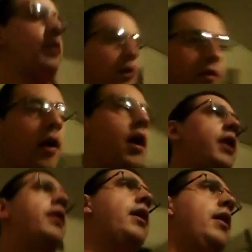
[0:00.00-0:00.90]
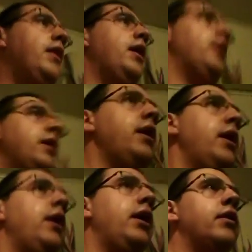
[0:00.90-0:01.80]
Did a taunt, and then
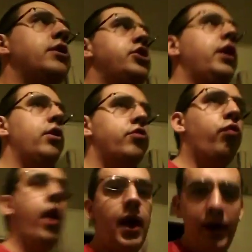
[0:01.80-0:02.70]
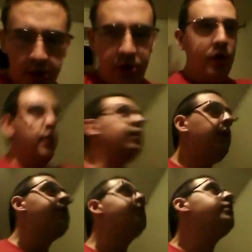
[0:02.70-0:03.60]
he legit ran and
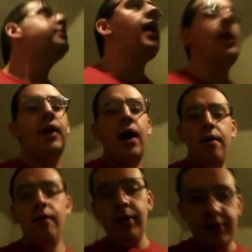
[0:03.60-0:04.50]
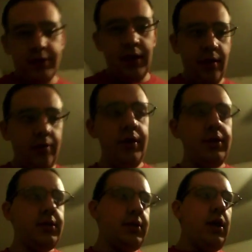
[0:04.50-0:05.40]
did a suicide dive onto
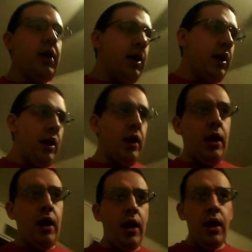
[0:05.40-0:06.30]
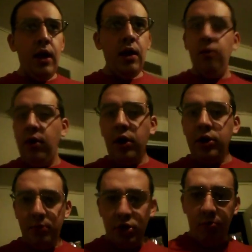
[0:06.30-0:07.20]
Owens. And we're on
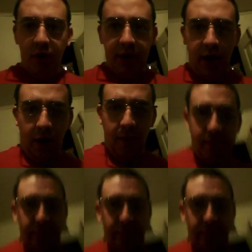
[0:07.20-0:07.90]
commercial break now.